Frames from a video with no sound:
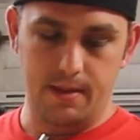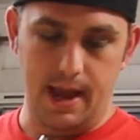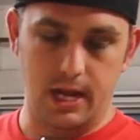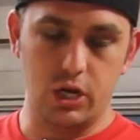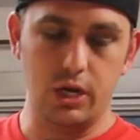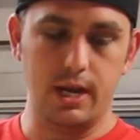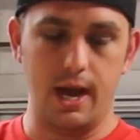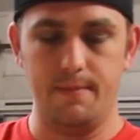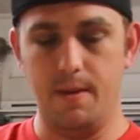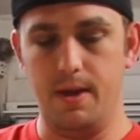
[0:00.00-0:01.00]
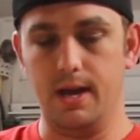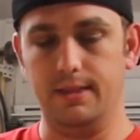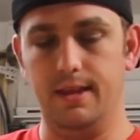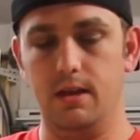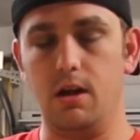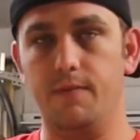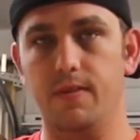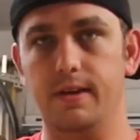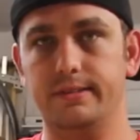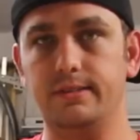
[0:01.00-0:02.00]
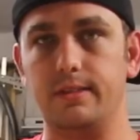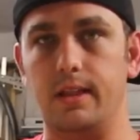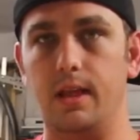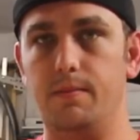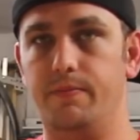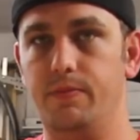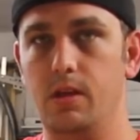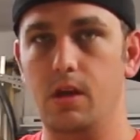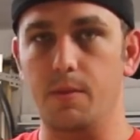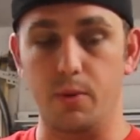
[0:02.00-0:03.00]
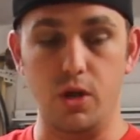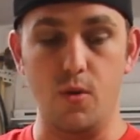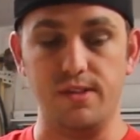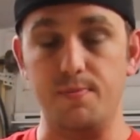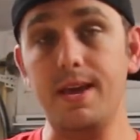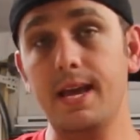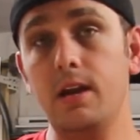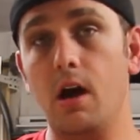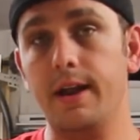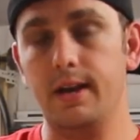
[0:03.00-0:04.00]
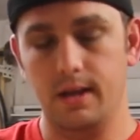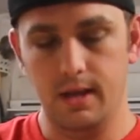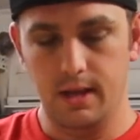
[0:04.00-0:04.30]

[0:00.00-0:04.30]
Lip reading: I could kind of maybe cut the end off of this and then put a USB end on it.